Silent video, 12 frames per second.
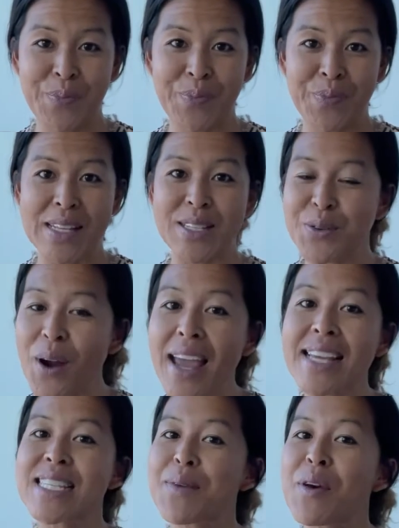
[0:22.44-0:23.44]
That's
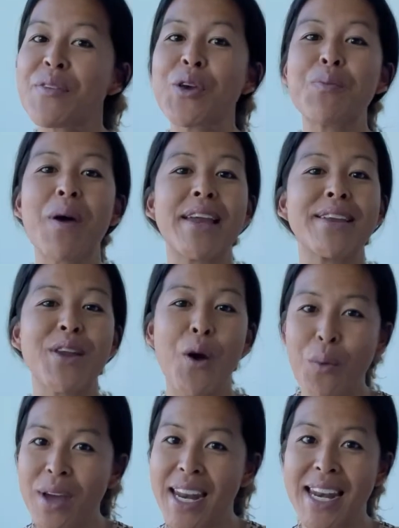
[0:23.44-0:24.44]
right. Some of you might know
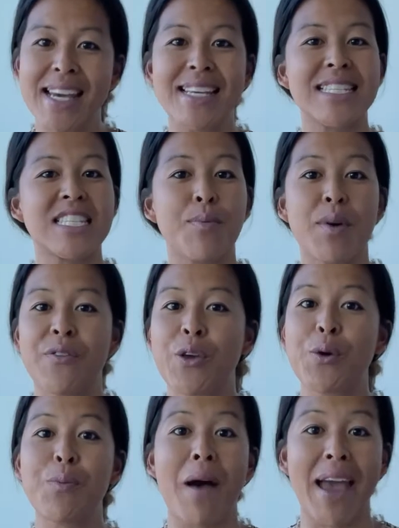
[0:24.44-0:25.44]
what it is, some of
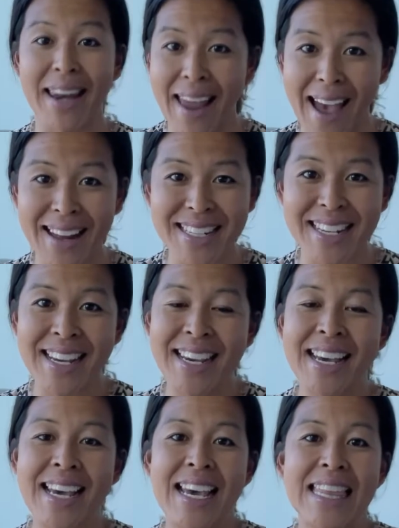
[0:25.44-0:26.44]
you might not.
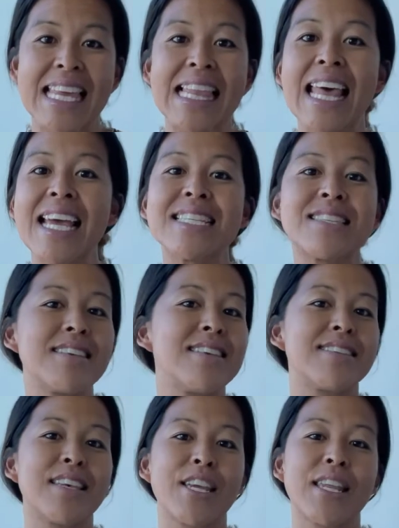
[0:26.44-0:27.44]
The Lent
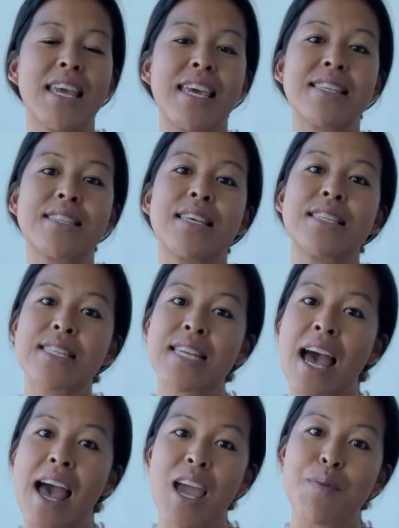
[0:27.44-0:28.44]
season is this
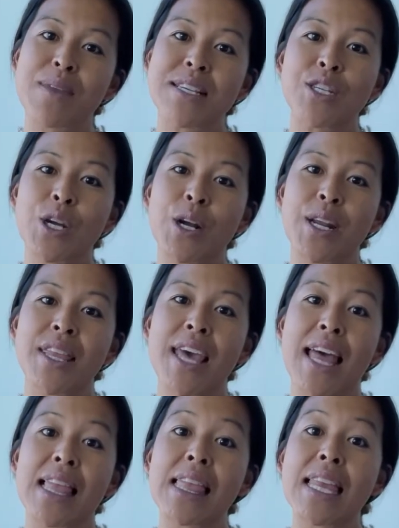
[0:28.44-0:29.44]
time, the journey
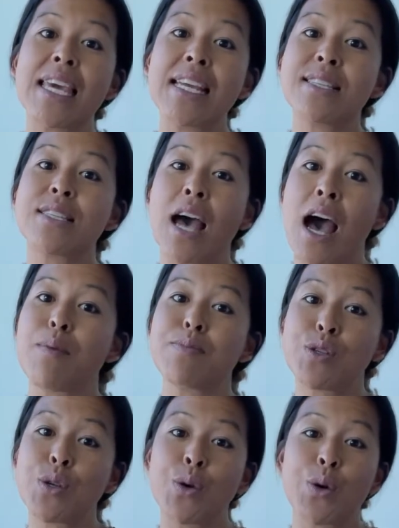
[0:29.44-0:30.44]
that leads
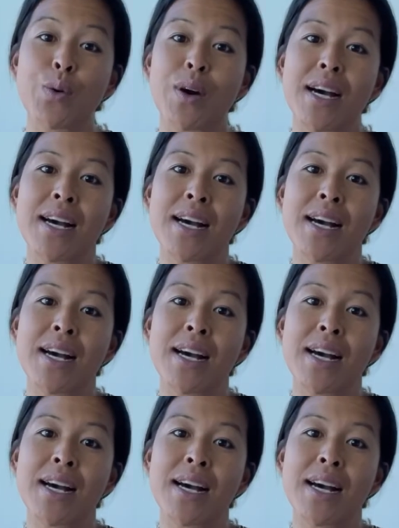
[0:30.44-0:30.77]
up to